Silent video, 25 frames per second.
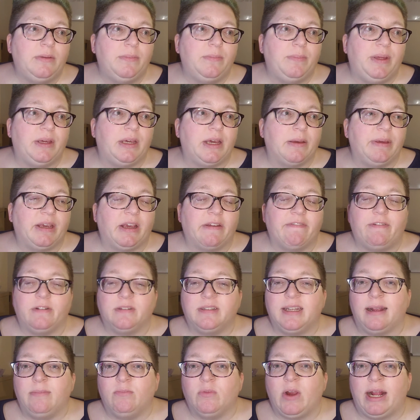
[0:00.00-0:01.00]
becoming a
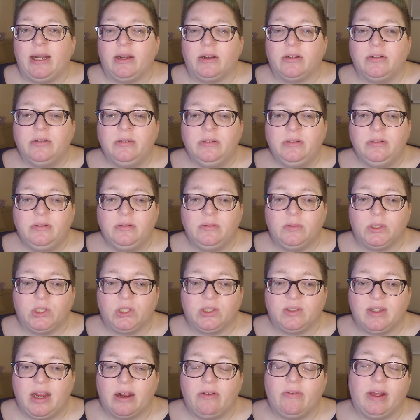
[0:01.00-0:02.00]
full-time writer,
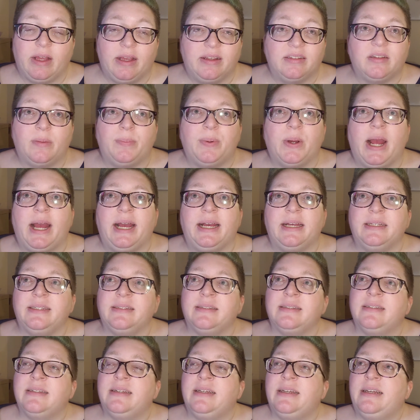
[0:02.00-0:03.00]
which is not really a
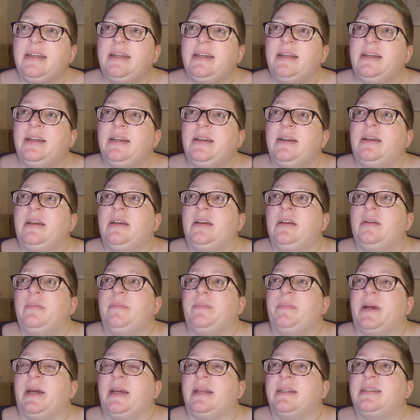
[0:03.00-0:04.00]
surprise.
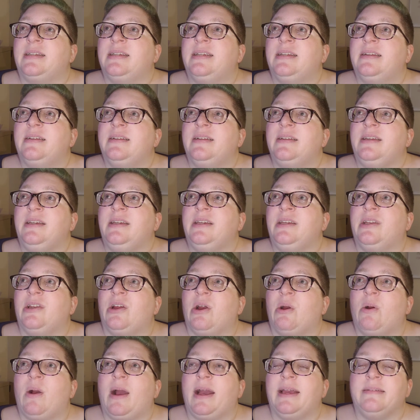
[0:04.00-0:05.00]
But, you
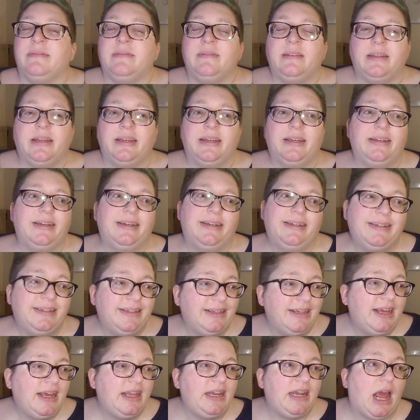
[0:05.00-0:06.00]
know,
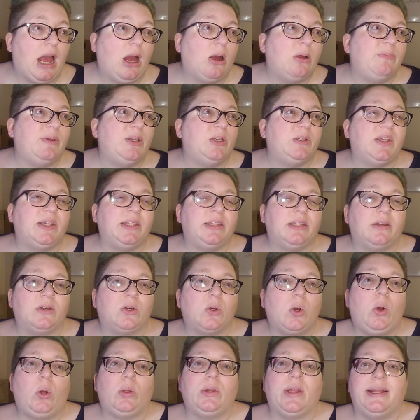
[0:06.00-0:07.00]
now I'm using the
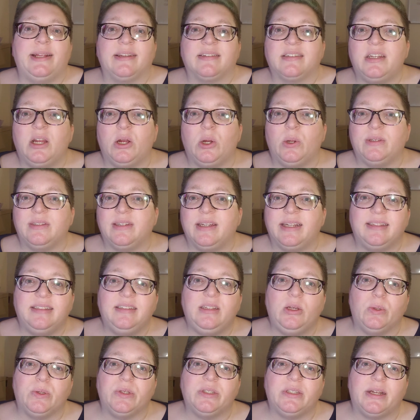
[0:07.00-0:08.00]
cold and the snow as an
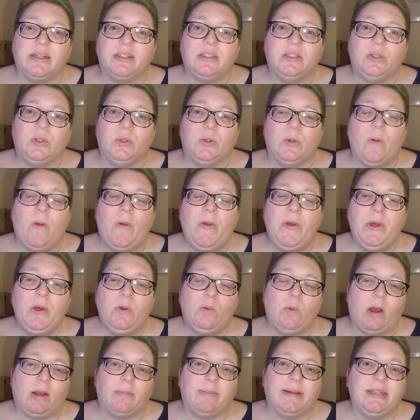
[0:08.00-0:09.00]
excuse not to
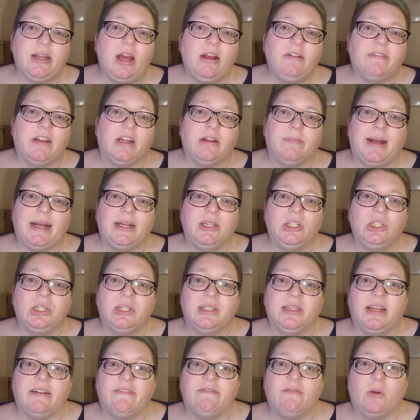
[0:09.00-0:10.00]
walk my dog very much,
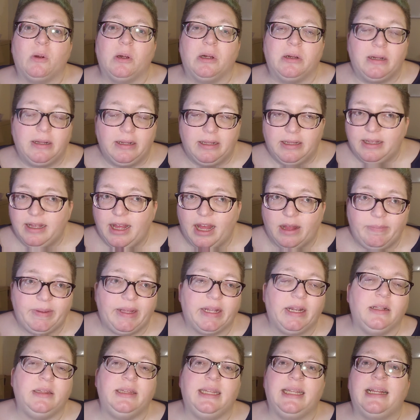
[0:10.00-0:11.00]
and therefore I'm
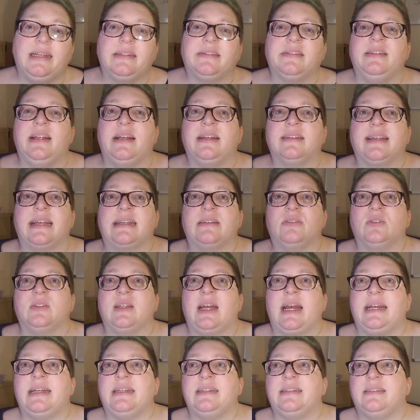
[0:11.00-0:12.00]
getting less and less
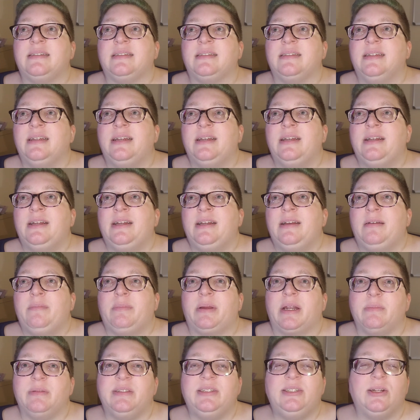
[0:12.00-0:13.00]
exercise.
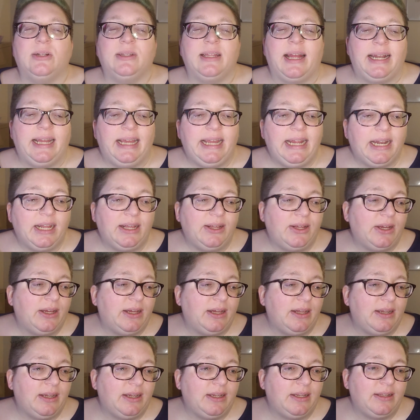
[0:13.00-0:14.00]
But I'm still not eating
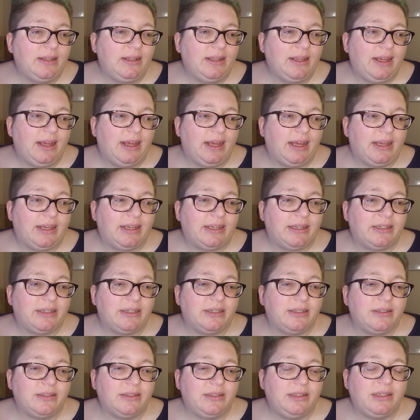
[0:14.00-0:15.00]
good,
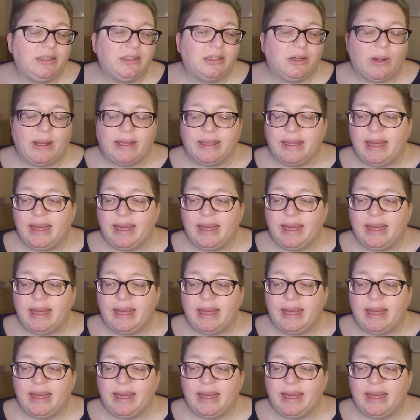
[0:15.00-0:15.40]
and, you know,